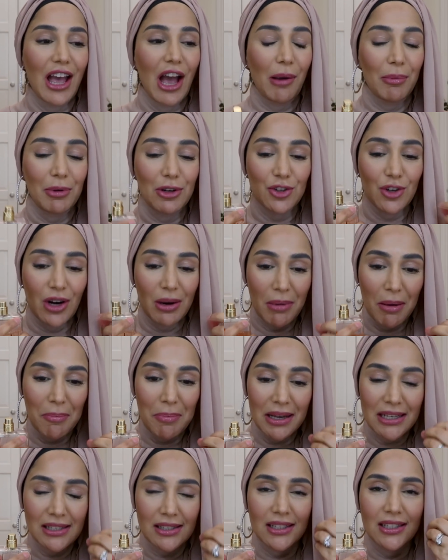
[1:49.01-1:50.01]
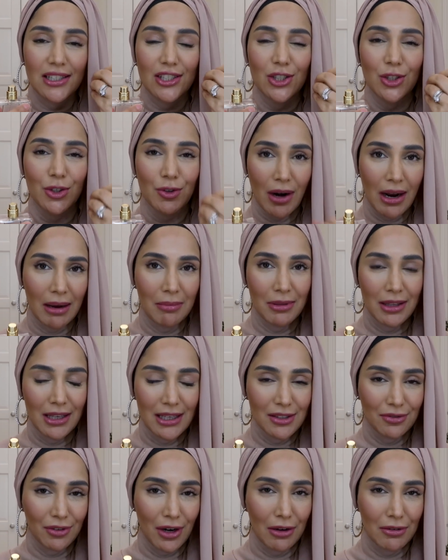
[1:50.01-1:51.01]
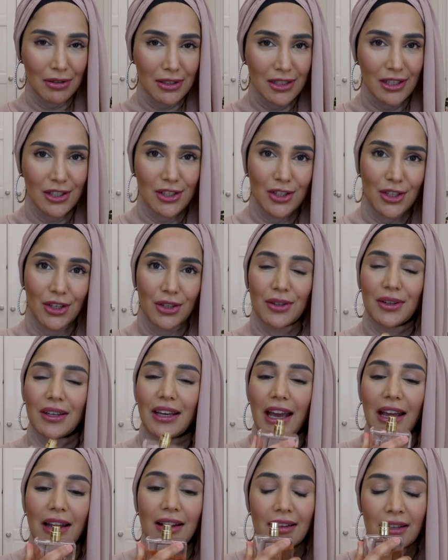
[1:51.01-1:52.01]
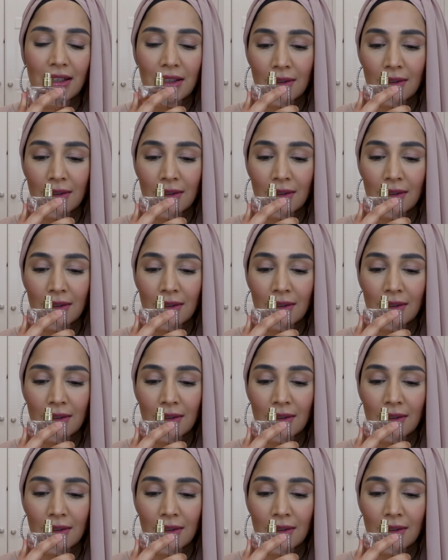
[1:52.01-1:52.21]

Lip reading: I'm gonna try my best to describe these fragrances to you, okay?